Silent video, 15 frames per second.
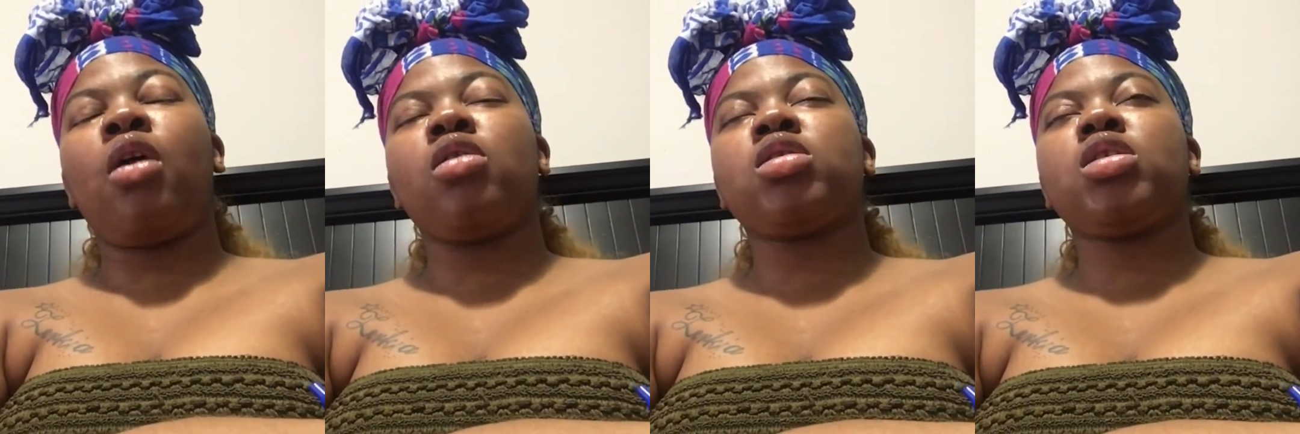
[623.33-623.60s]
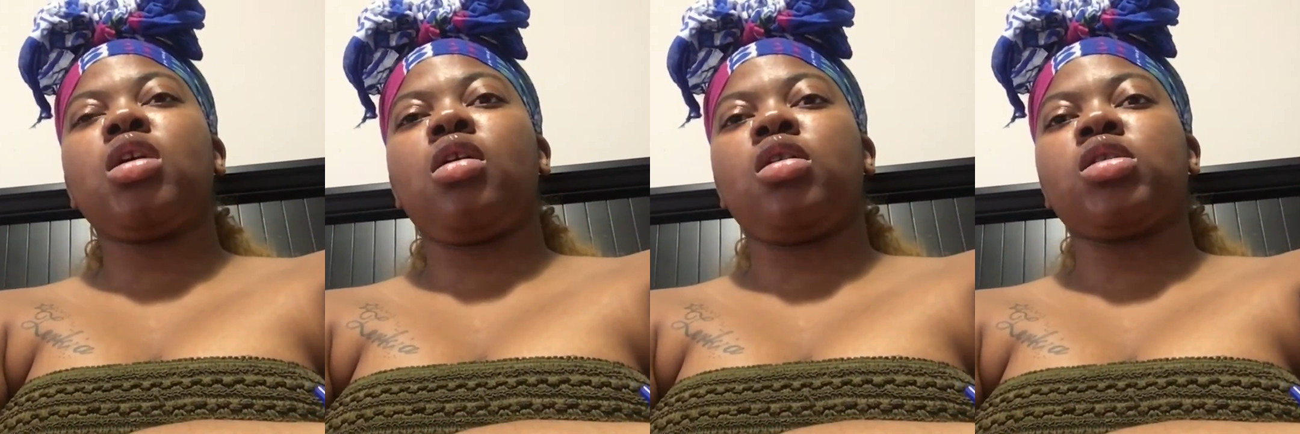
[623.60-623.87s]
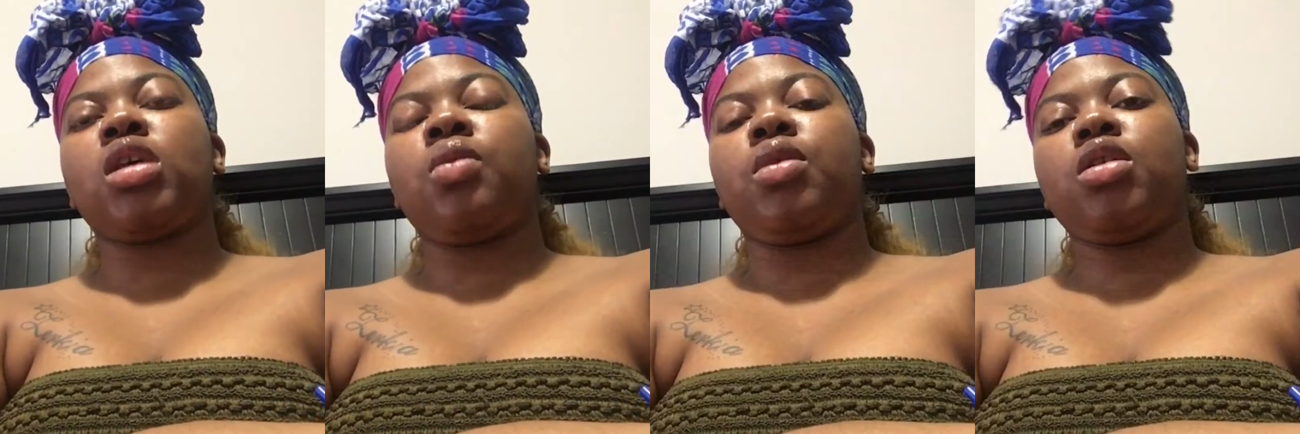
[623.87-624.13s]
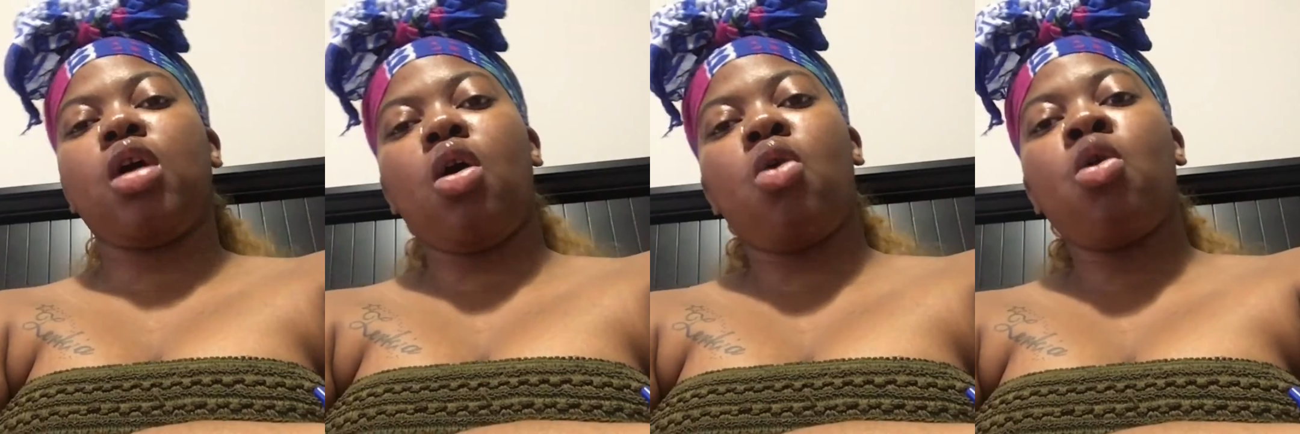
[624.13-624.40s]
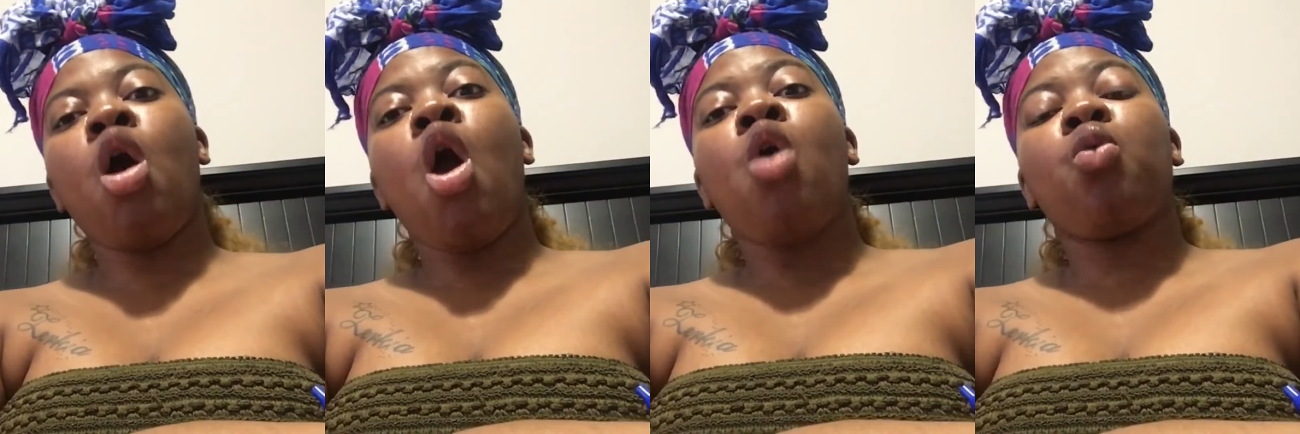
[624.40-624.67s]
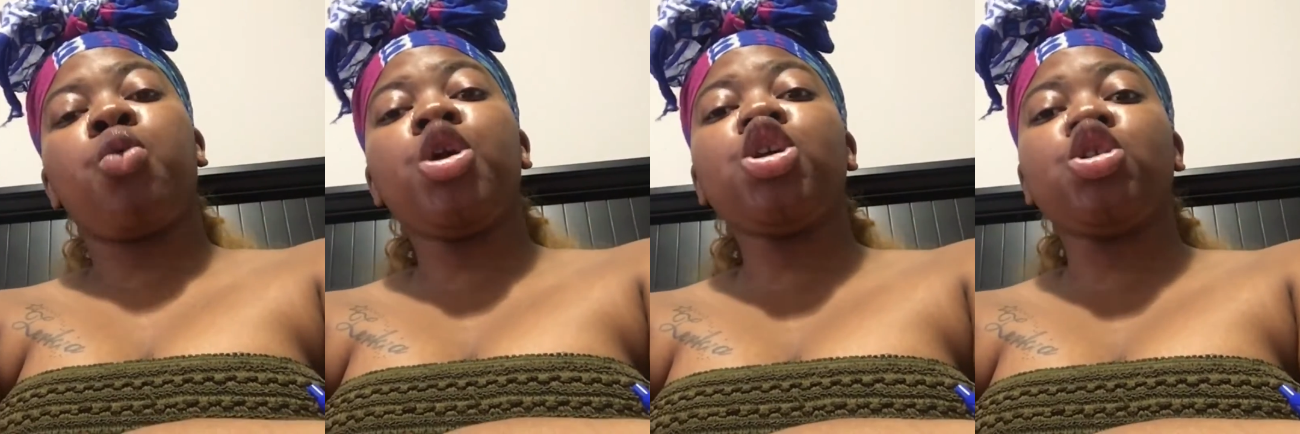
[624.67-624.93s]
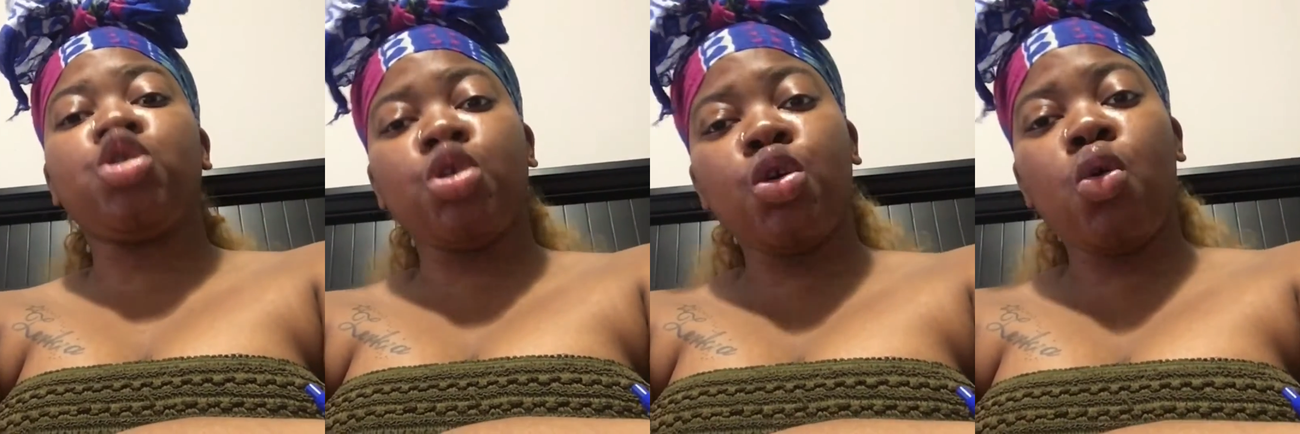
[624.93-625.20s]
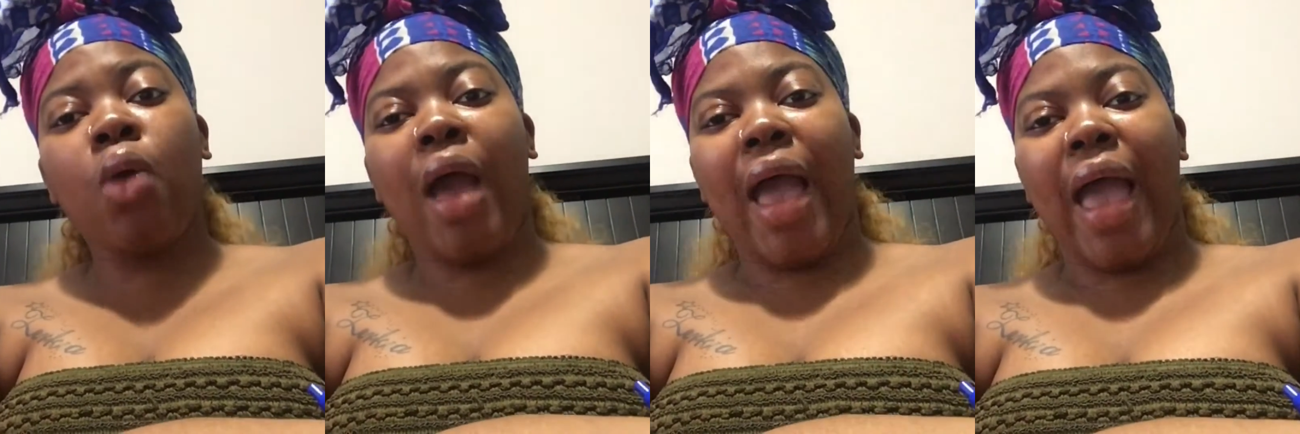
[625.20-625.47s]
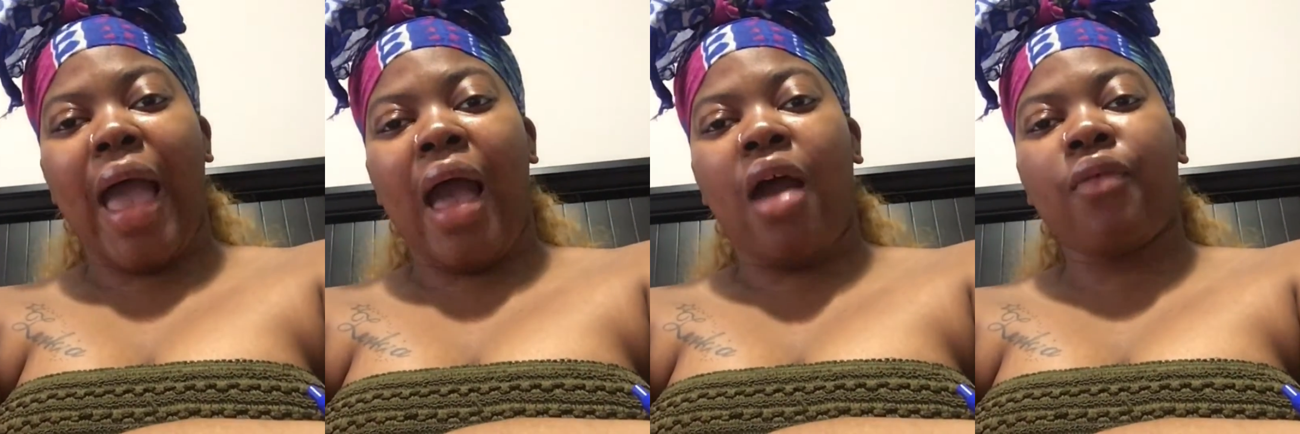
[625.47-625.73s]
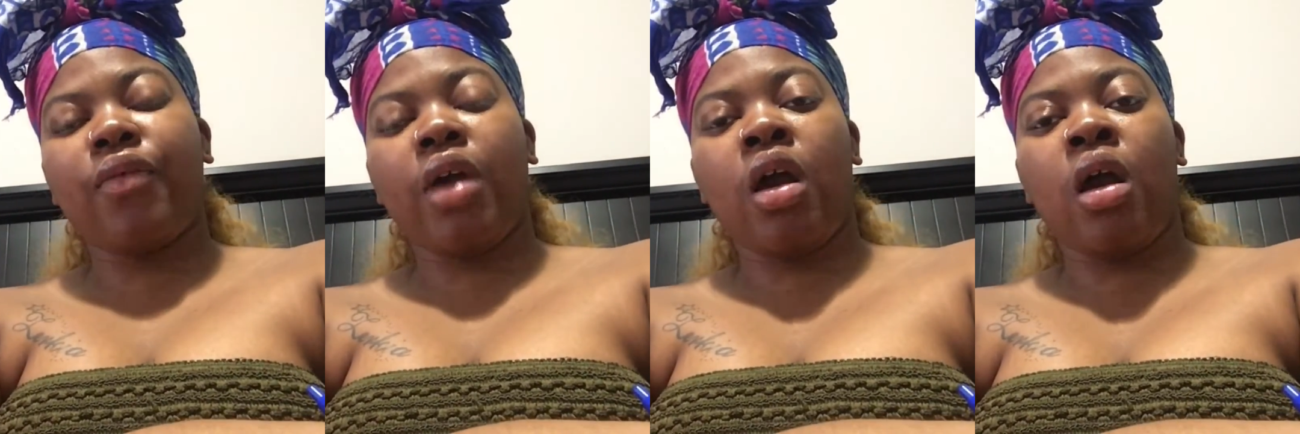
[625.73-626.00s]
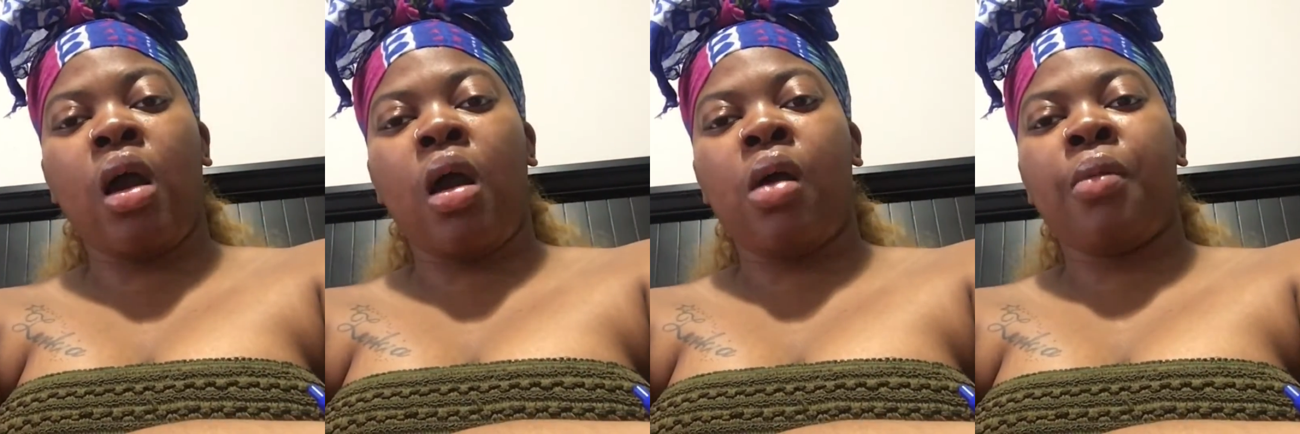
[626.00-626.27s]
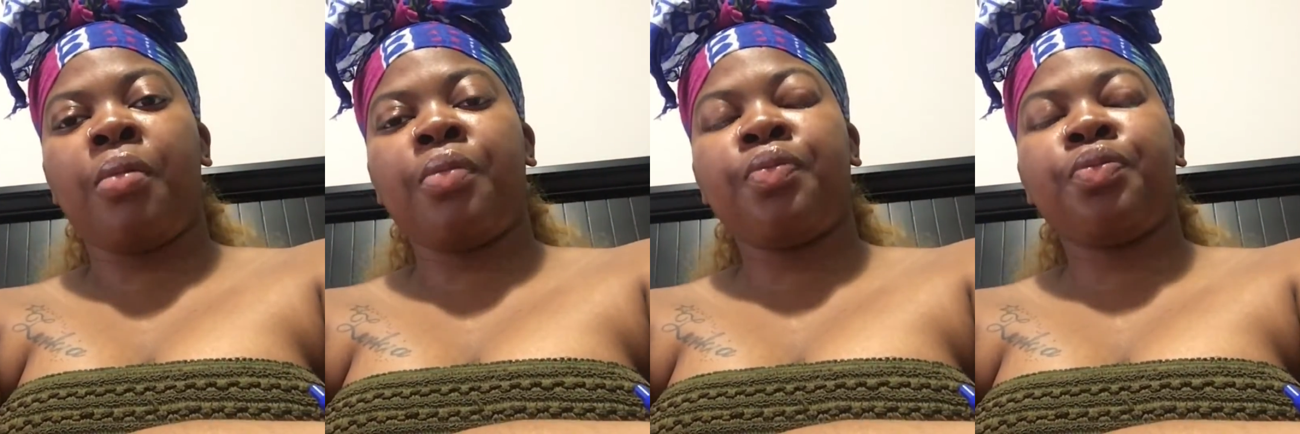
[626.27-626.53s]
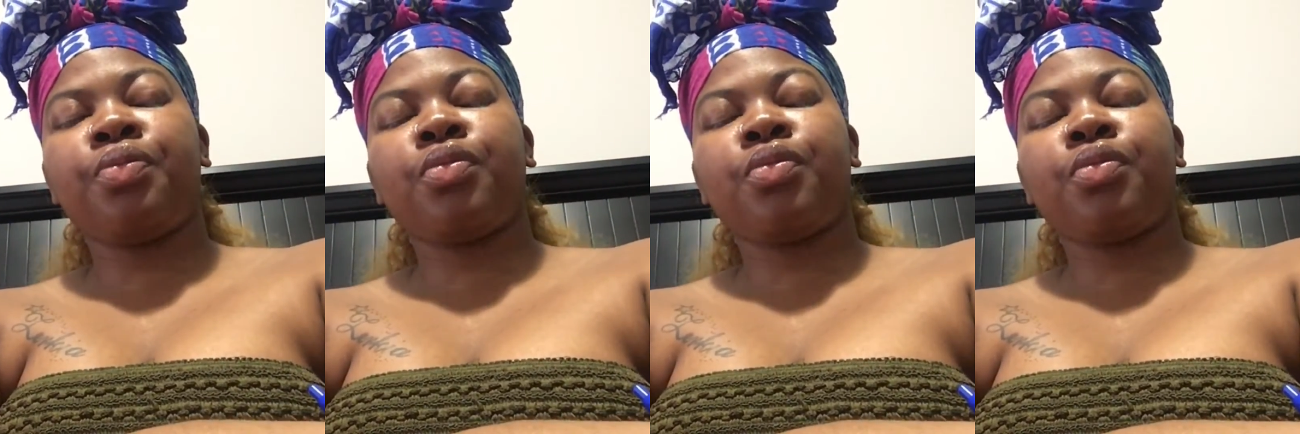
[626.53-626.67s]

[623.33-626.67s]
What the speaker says: sit here and say we don't. We do have an